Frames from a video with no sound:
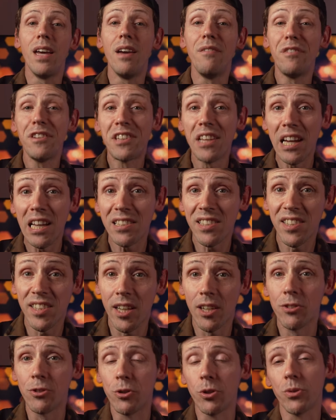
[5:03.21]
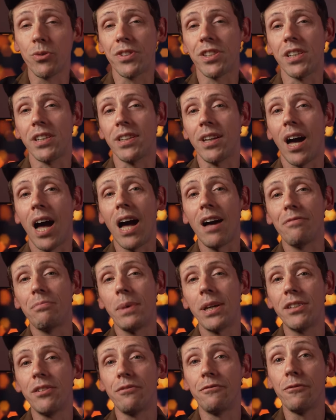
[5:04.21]
If it does sound daunting, I have
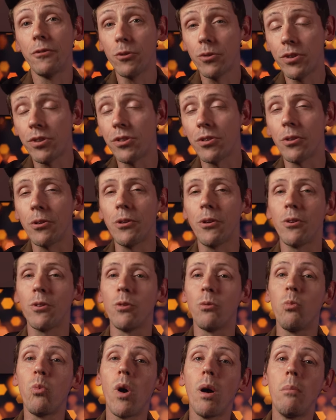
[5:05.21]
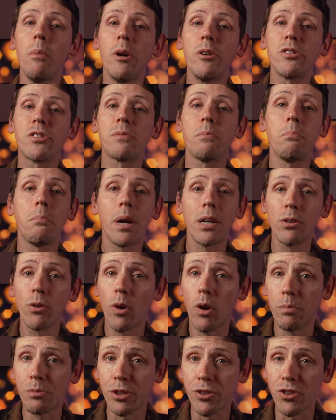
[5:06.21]
made a full tutorial on what most
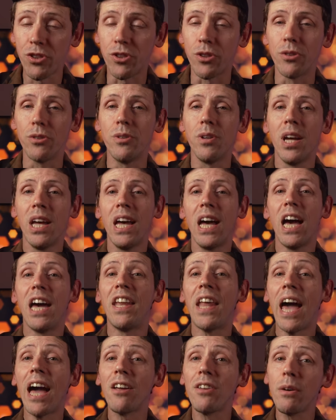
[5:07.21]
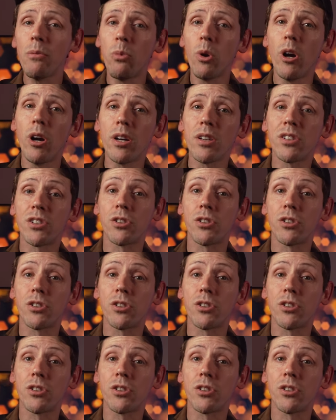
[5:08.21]
manual options do and how they work,